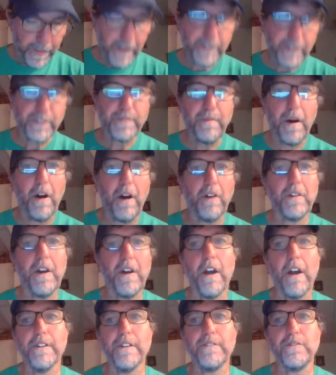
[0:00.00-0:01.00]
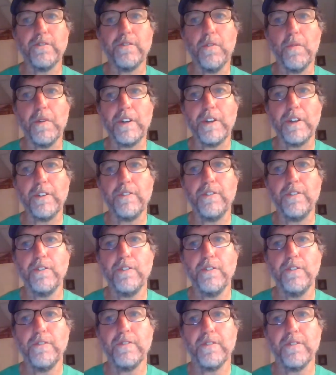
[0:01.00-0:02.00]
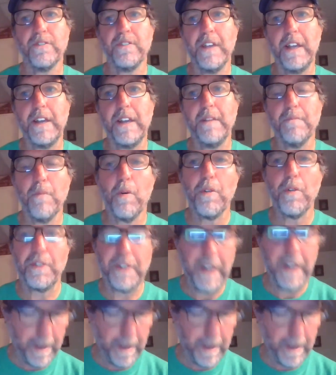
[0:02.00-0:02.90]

the small car is going to sustain more